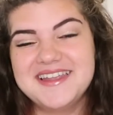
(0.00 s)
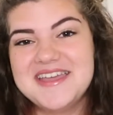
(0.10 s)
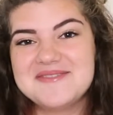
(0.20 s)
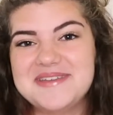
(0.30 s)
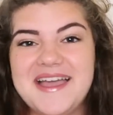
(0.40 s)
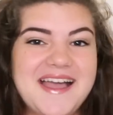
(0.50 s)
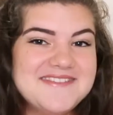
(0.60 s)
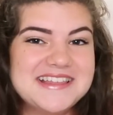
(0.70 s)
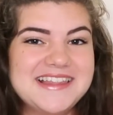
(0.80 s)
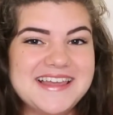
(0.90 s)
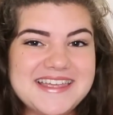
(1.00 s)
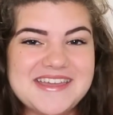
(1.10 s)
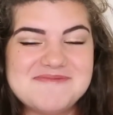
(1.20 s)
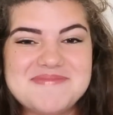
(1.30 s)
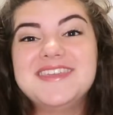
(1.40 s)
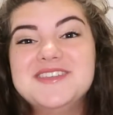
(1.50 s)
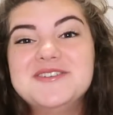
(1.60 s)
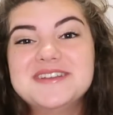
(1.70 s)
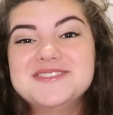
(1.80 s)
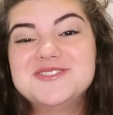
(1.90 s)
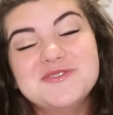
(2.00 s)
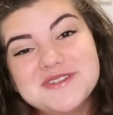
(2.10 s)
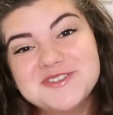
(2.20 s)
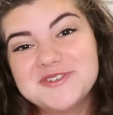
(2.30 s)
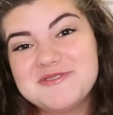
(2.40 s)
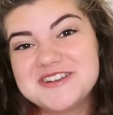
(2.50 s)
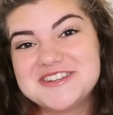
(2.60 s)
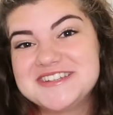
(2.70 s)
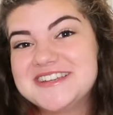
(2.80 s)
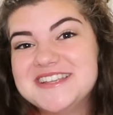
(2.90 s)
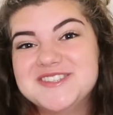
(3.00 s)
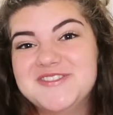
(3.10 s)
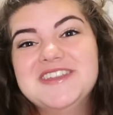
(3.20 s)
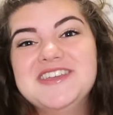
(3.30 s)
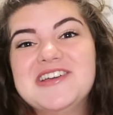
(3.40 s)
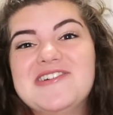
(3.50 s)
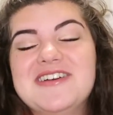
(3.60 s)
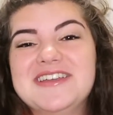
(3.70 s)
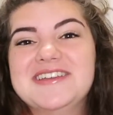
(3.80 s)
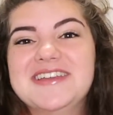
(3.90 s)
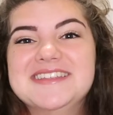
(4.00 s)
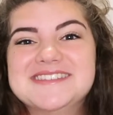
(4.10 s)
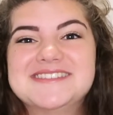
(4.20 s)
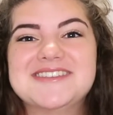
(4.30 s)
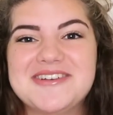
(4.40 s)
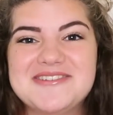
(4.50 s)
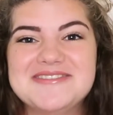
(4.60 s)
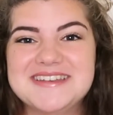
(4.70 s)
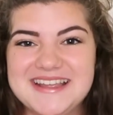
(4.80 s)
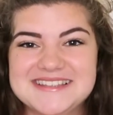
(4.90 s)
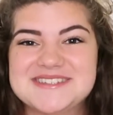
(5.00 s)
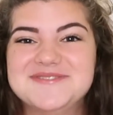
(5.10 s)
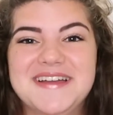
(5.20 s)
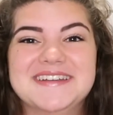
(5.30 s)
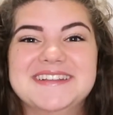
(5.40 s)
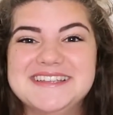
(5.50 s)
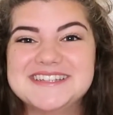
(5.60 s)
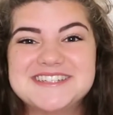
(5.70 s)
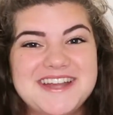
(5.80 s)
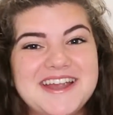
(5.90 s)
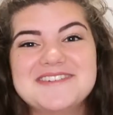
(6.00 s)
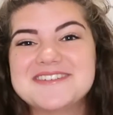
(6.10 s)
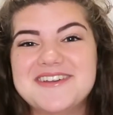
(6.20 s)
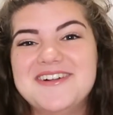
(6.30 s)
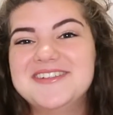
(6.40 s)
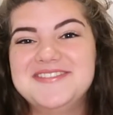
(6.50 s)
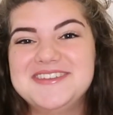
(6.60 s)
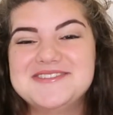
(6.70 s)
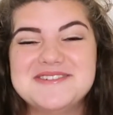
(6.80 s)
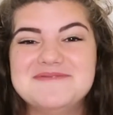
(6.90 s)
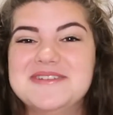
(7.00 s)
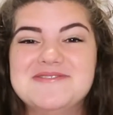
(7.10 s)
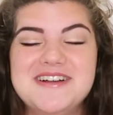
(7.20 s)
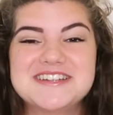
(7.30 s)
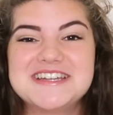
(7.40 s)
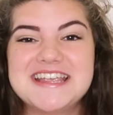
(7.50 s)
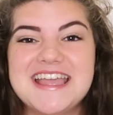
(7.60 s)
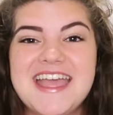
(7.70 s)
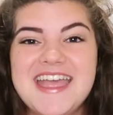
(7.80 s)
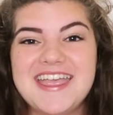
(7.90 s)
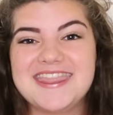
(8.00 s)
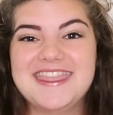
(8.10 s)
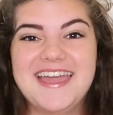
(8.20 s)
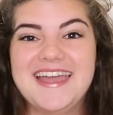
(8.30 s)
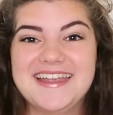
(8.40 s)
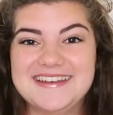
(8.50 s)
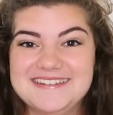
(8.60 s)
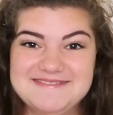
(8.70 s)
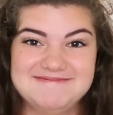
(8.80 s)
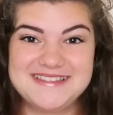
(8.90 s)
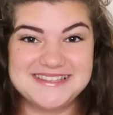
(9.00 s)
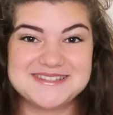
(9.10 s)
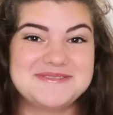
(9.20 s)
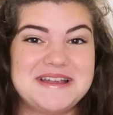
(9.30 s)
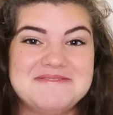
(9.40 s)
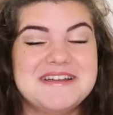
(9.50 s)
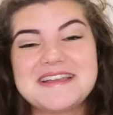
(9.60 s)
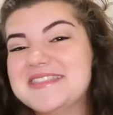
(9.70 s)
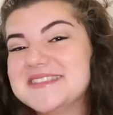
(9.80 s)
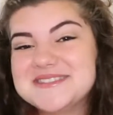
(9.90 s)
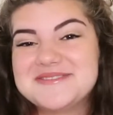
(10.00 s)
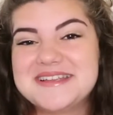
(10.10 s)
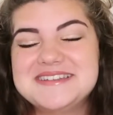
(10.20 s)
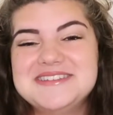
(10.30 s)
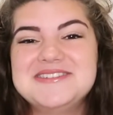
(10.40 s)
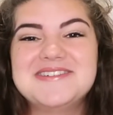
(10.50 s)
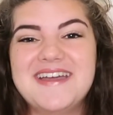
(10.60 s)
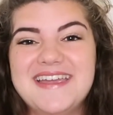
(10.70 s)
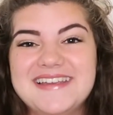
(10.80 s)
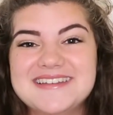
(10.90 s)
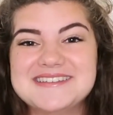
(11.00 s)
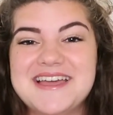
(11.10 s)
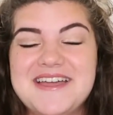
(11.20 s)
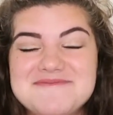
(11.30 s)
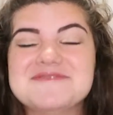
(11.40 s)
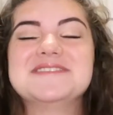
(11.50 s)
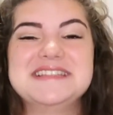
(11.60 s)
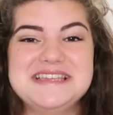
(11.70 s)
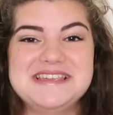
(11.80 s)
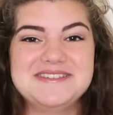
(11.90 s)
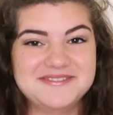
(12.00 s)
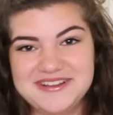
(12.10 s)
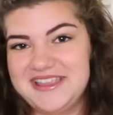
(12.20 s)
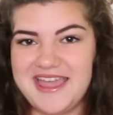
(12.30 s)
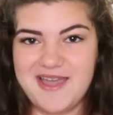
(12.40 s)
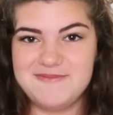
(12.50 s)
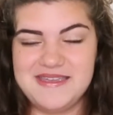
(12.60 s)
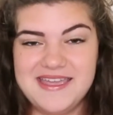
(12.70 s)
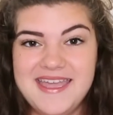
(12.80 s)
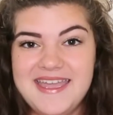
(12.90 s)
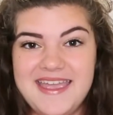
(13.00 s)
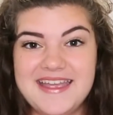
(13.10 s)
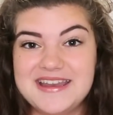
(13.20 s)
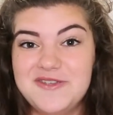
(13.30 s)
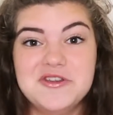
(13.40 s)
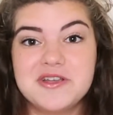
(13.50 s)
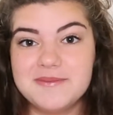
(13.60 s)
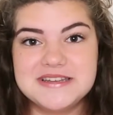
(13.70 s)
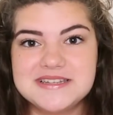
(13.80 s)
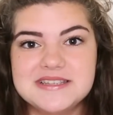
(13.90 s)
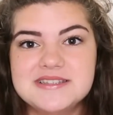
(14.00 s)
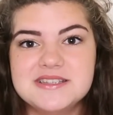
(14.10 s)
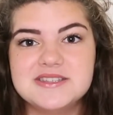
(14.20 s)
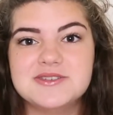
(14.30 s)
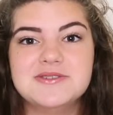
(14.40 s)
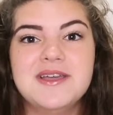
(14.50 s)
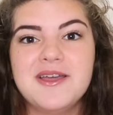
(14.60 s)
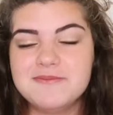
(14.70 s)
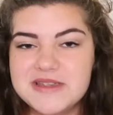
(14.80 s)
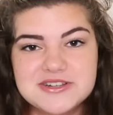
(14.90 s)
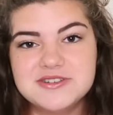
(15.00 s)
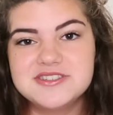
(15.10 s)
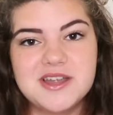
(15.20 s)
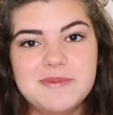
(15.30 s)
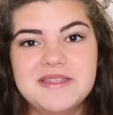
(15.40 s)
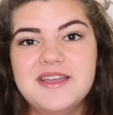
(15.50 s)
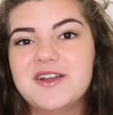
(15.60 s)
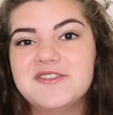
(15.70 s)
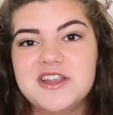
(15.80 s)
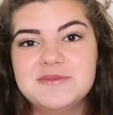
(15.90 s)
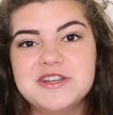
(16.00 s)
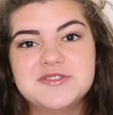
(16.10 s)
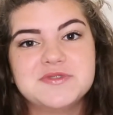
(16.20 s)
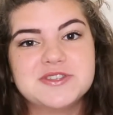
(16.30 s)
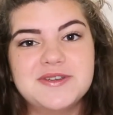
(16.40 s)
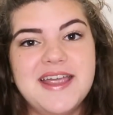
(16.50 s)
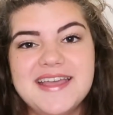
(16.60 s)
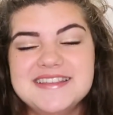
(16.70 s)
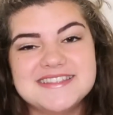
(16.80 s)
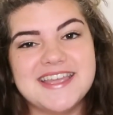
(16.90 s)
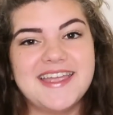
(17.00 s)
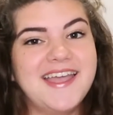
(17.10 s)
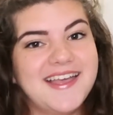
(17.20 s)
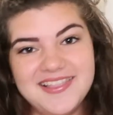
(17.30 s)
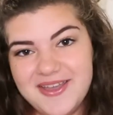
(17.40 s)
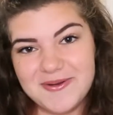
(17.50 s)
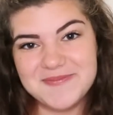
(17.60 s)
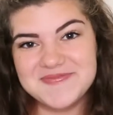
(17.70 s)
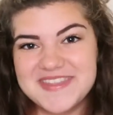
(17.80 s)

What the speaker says: But yeah, I really like it. Thank you guys so much for watching today's video. It is so nice to finally share with all of you who have been watching that this is where I work and this is what I do, and I'm really, really happy. And if you're coming to Disney soon, make sure you stop by the Art of Animation Resort and say hello.